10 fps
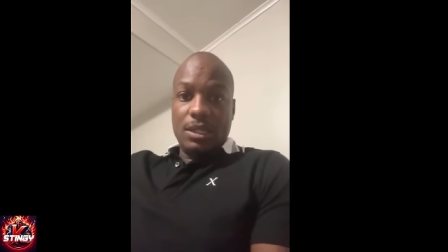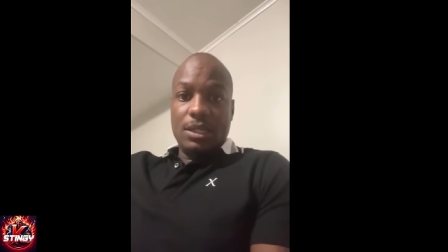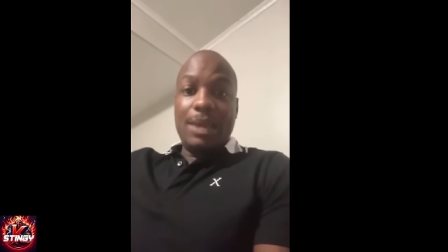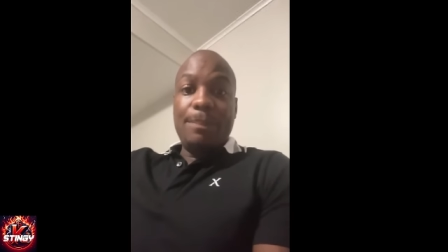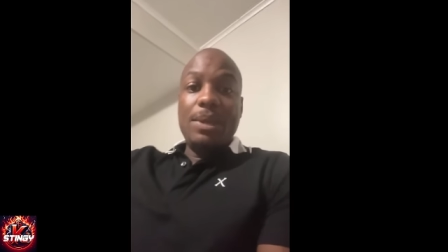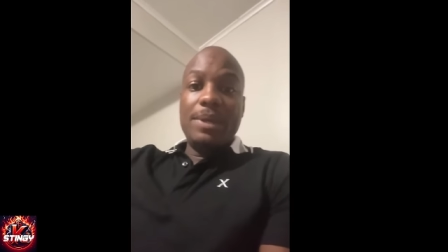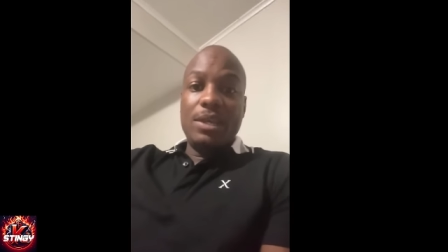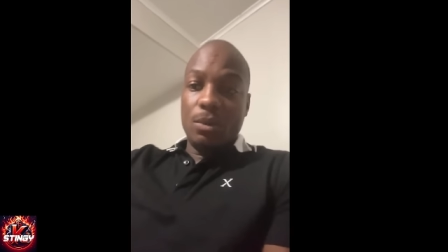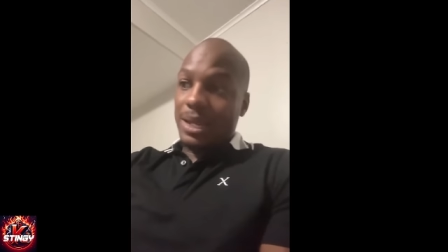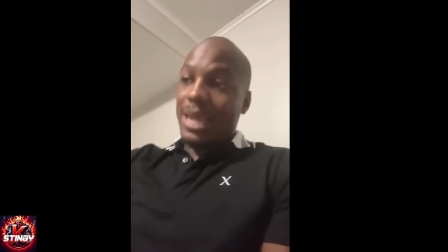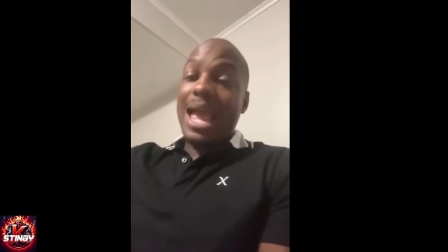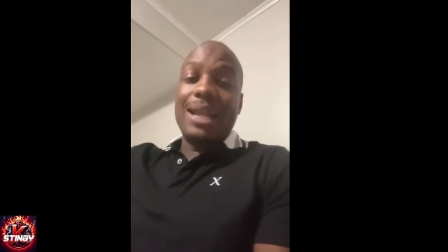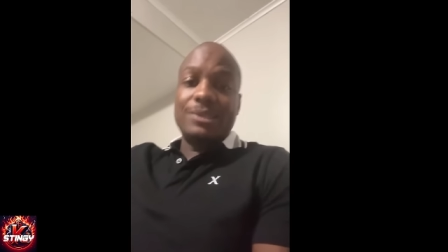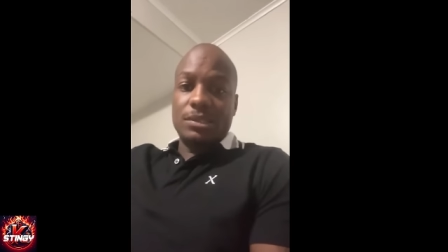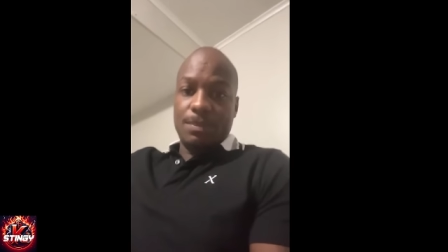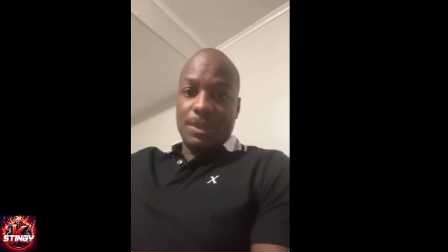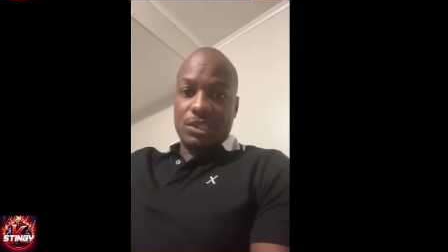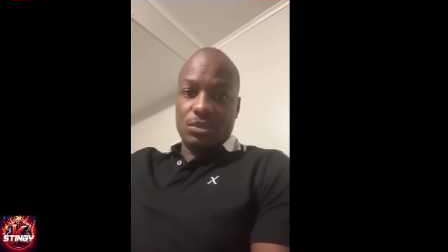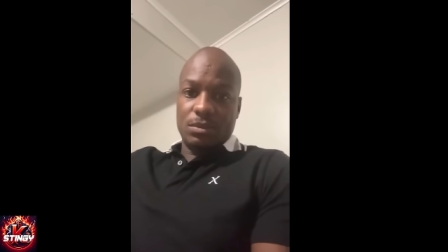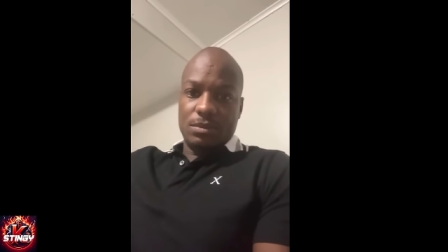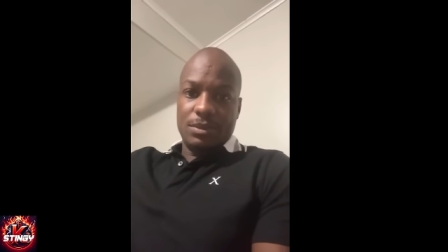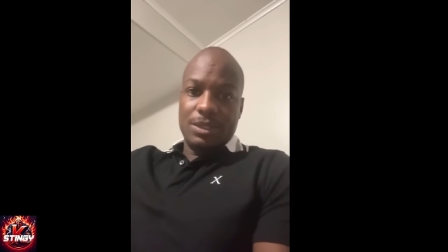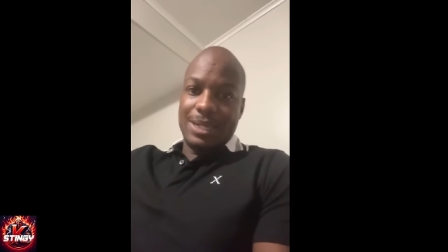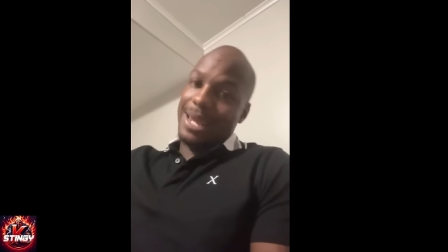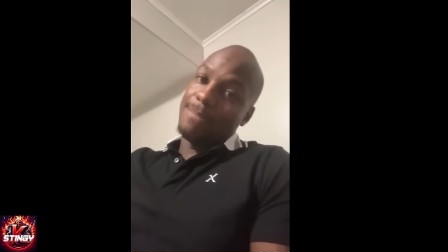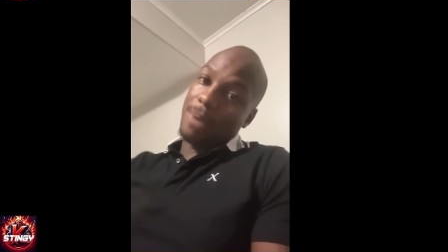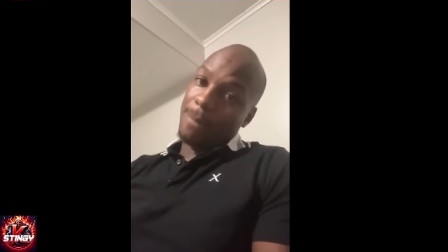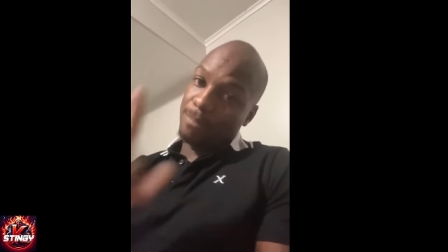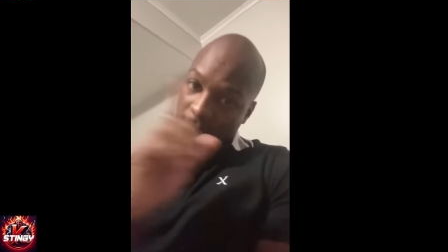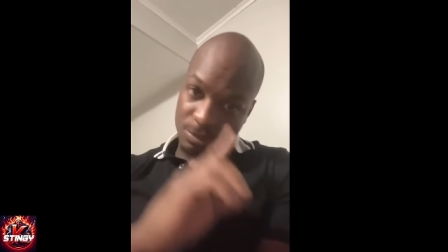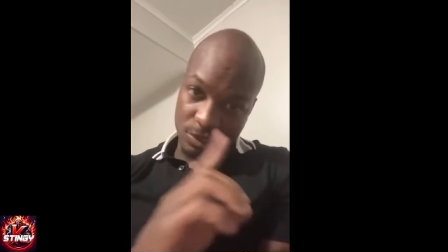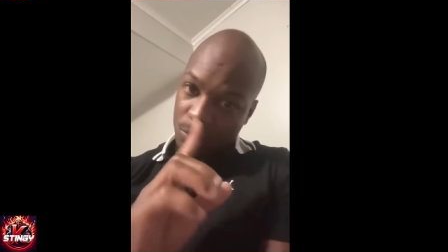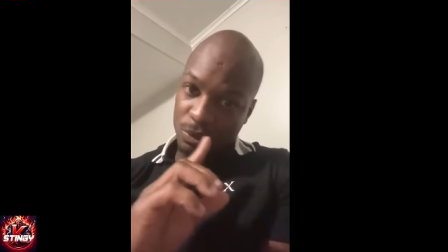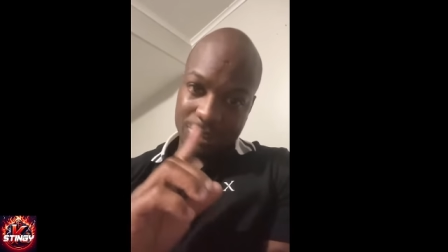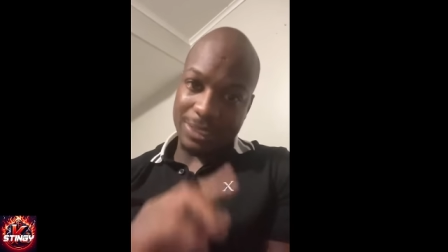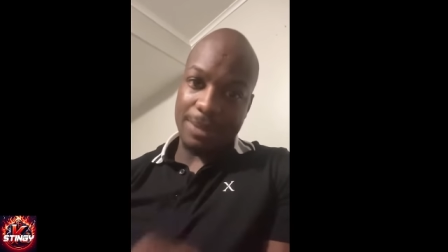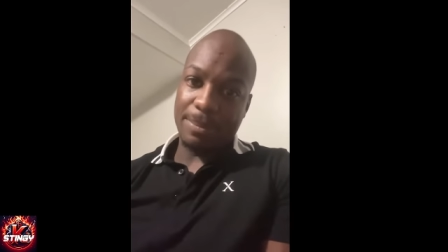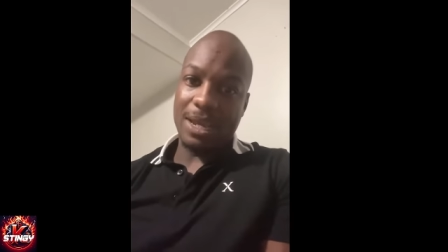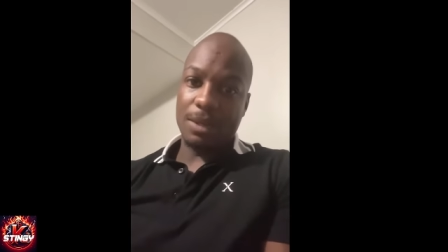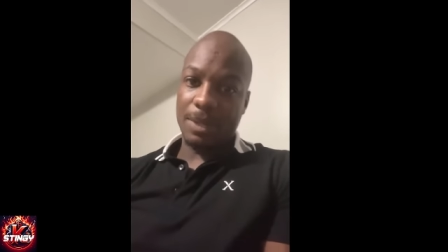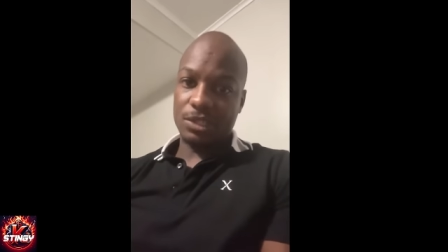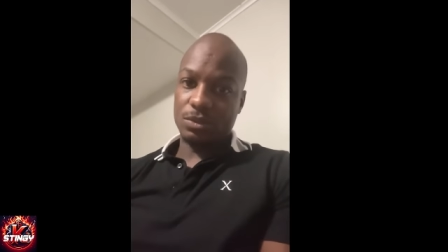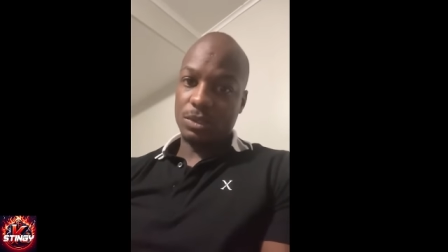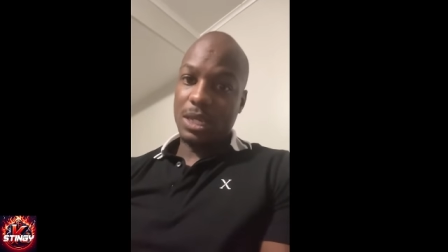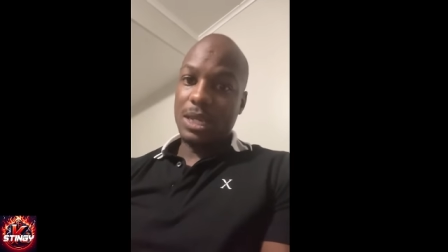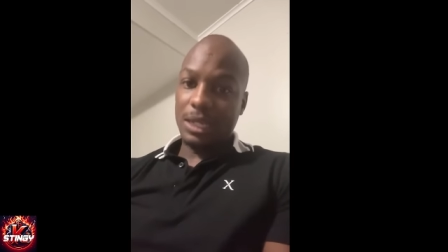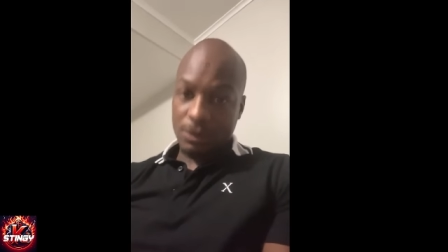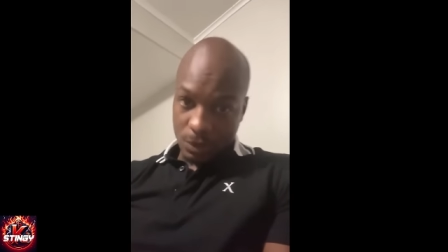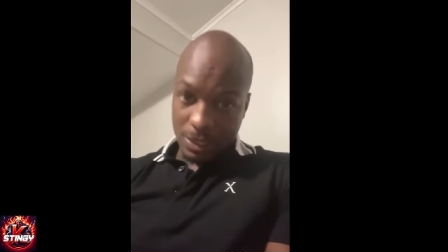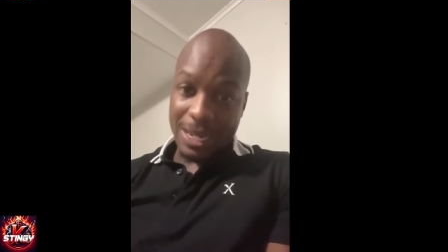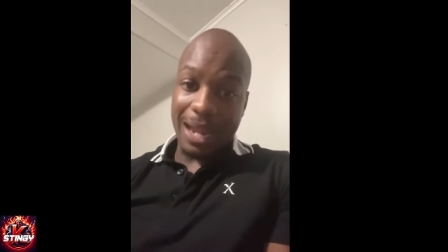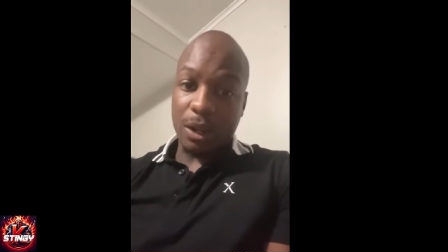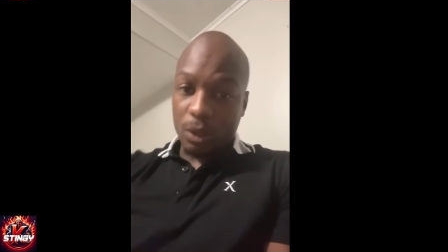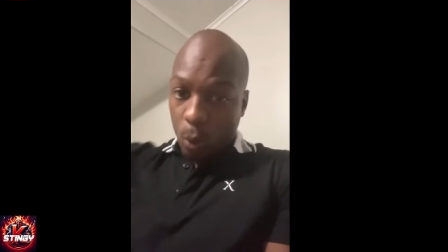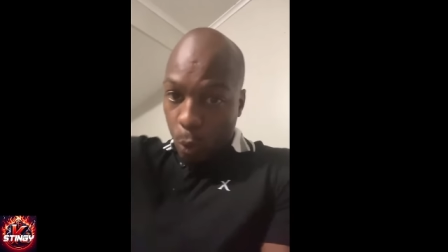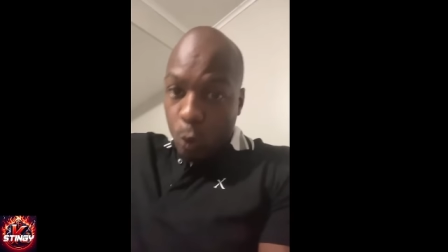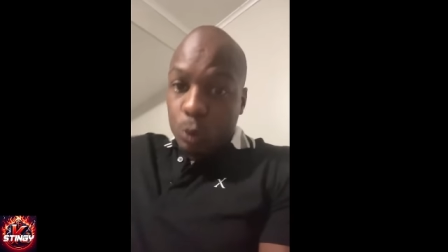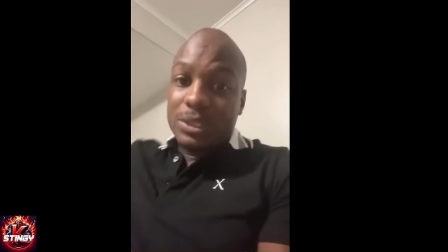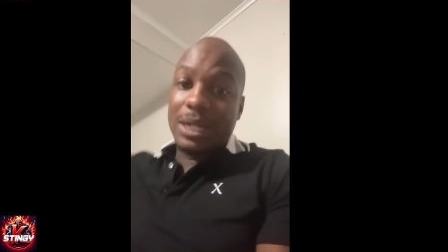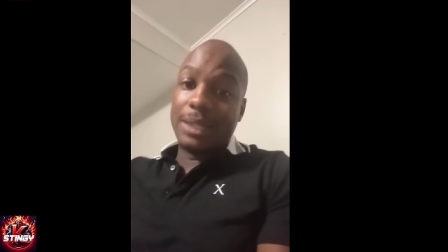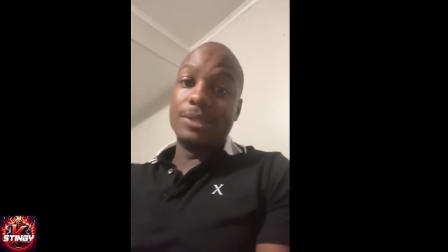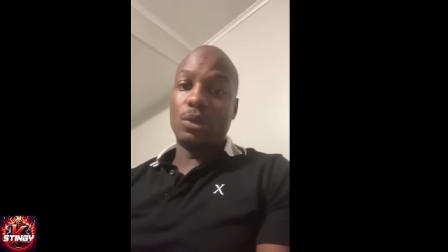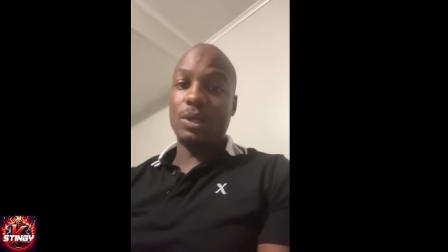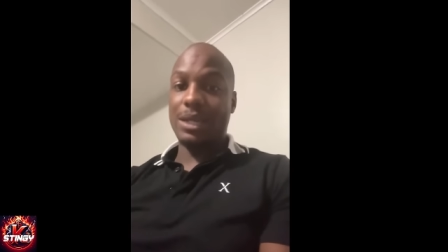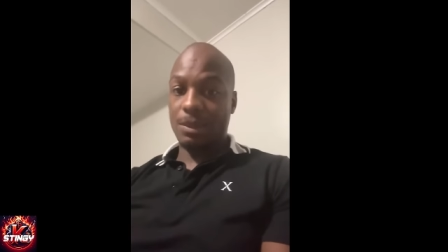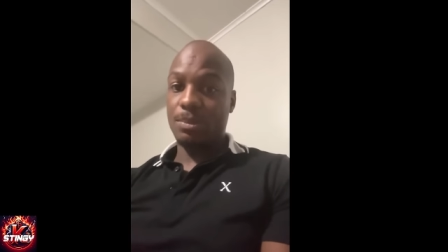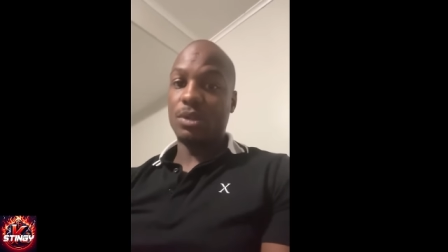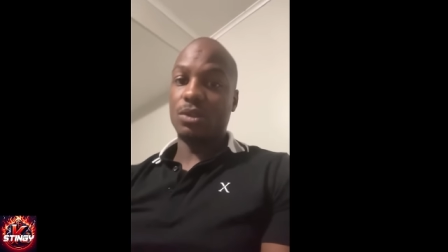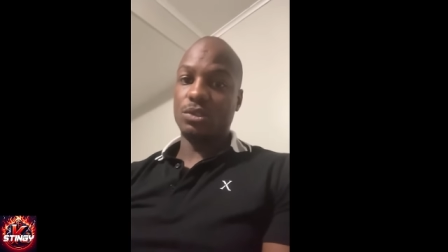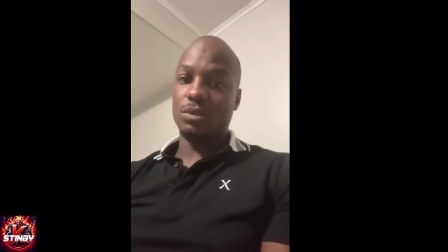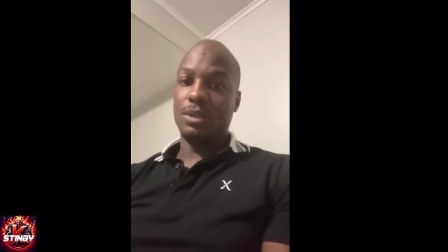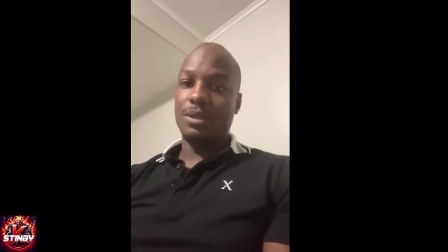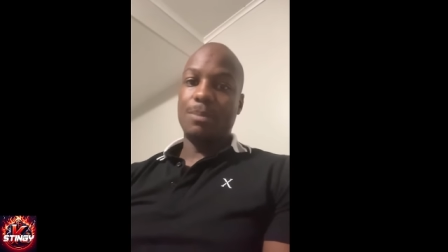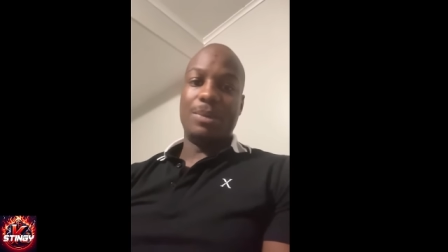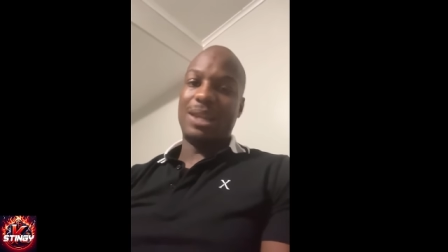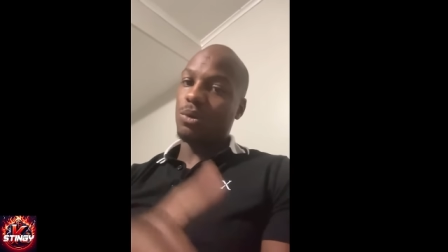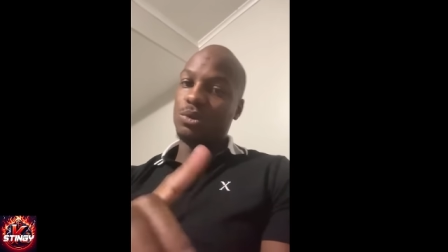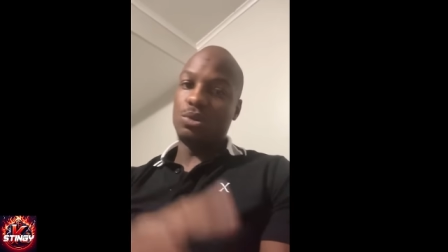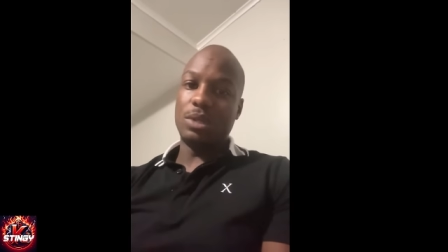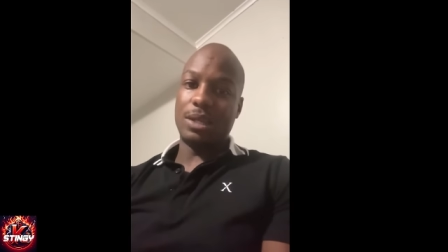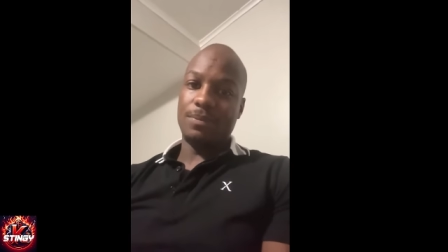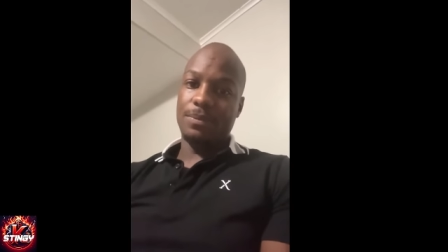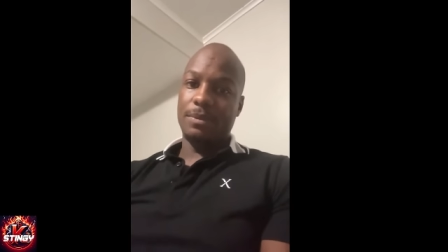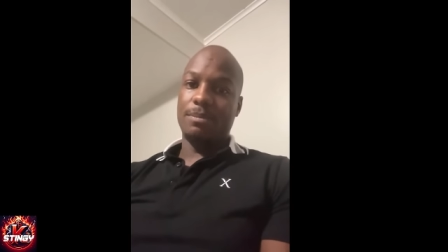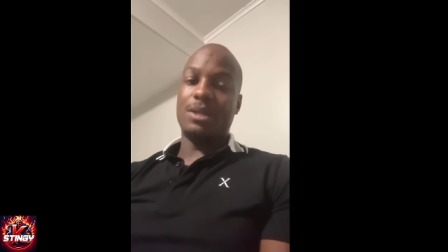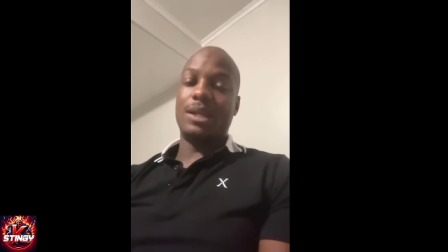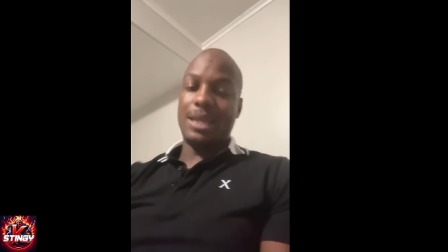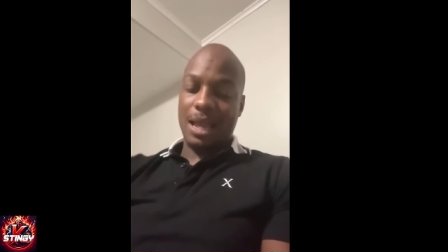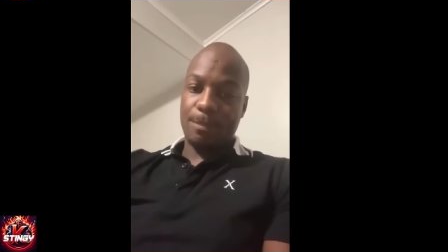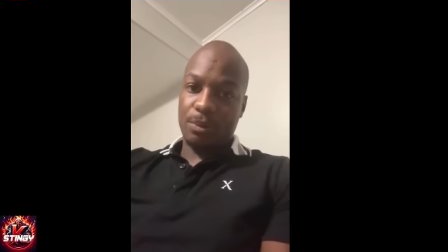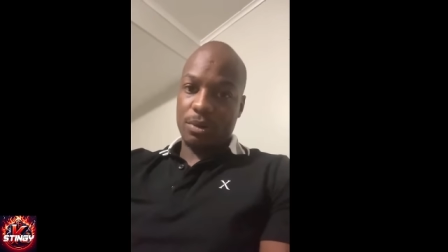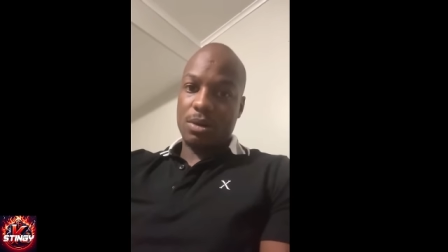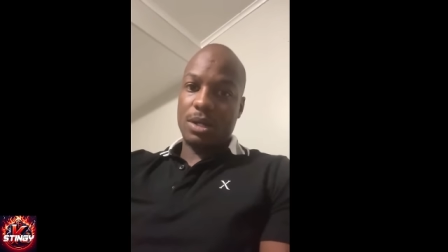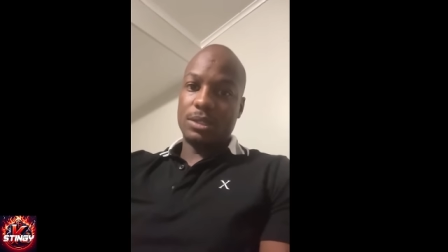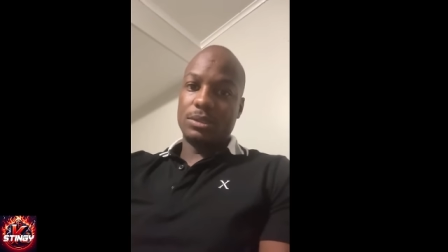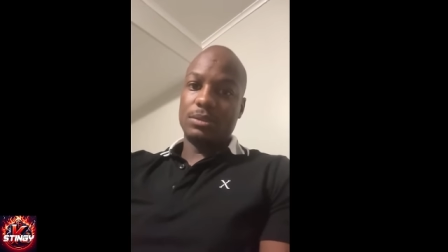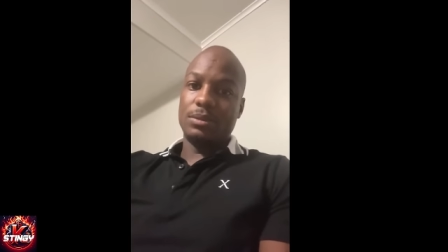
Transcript: Let people hear what they have to say about you. And they I promise you they won't say nothing bad about you even though they got a whole ton of dirt they could put on you, but they won't do that because they got pure hearts.